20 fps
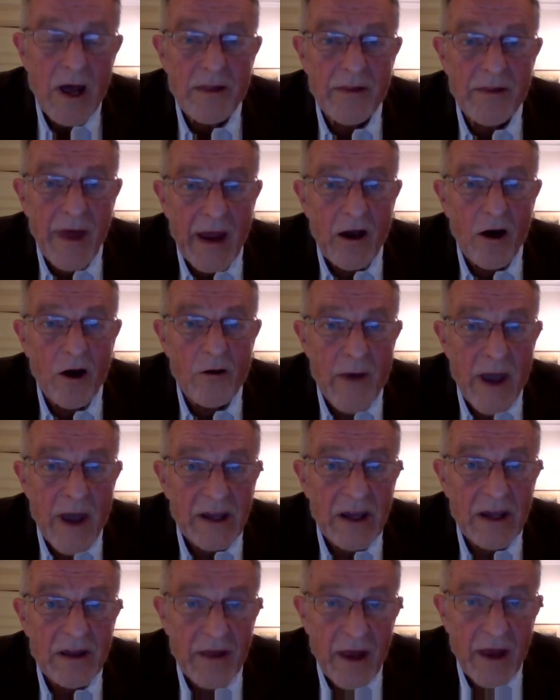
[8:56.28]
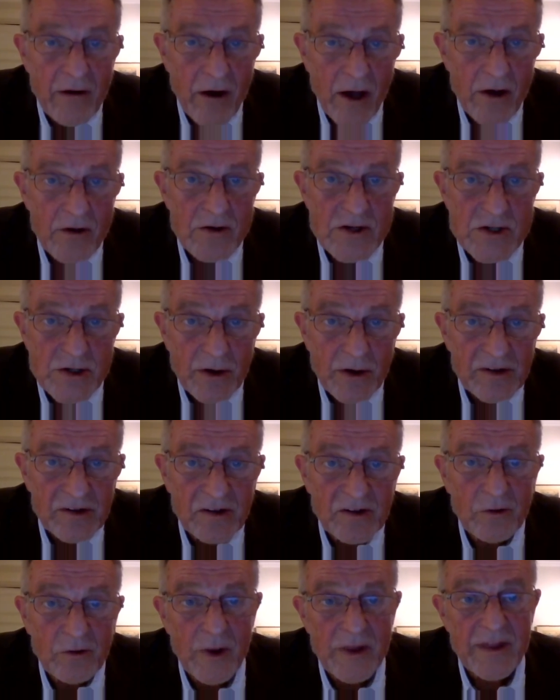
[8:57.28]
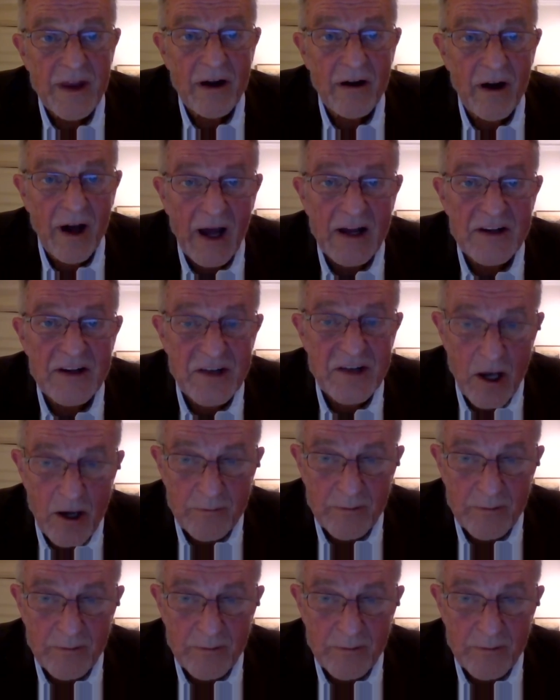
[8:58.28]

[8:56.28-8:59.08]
they are making their own choices with their eyes open,